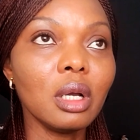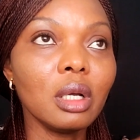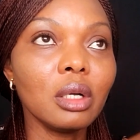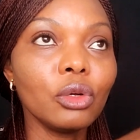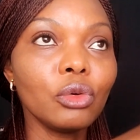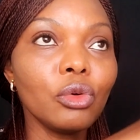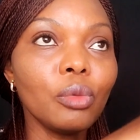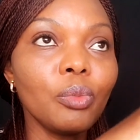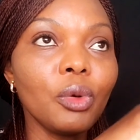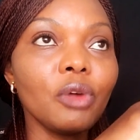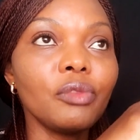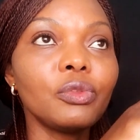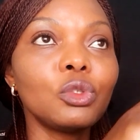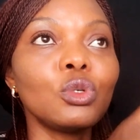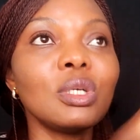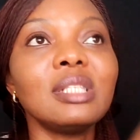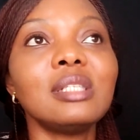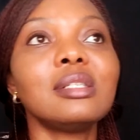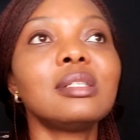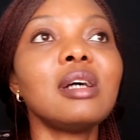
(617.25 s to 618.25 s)
group of
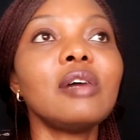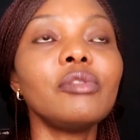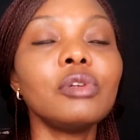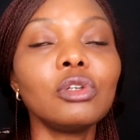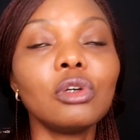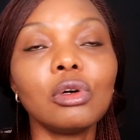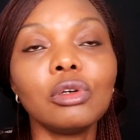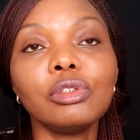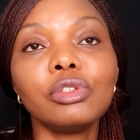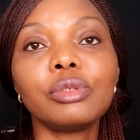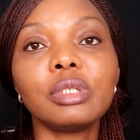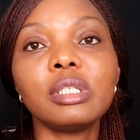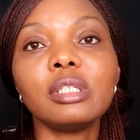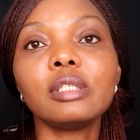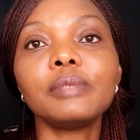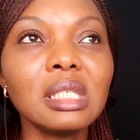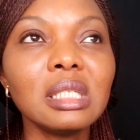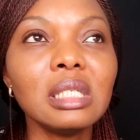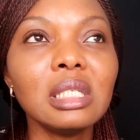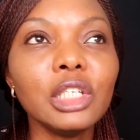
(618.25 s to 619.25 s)
27 countries
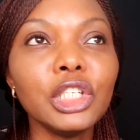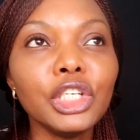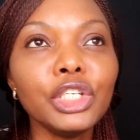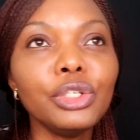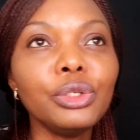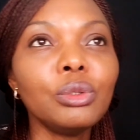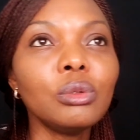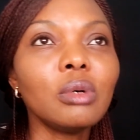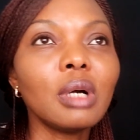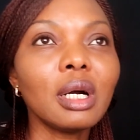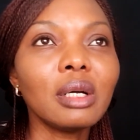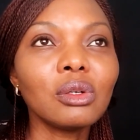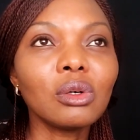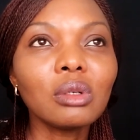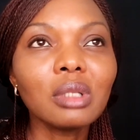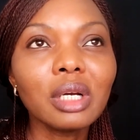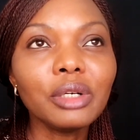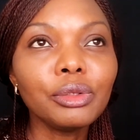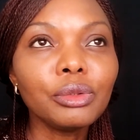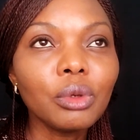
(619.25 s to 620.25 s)
in the EU and
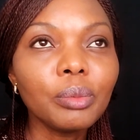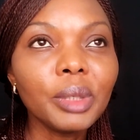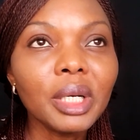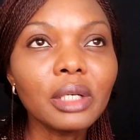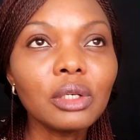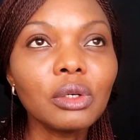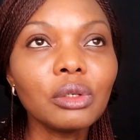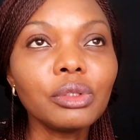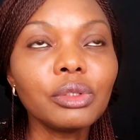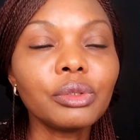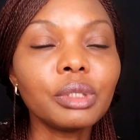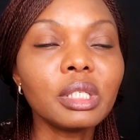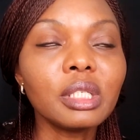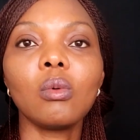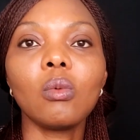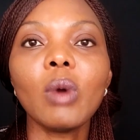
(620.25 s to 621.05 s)
other European countries.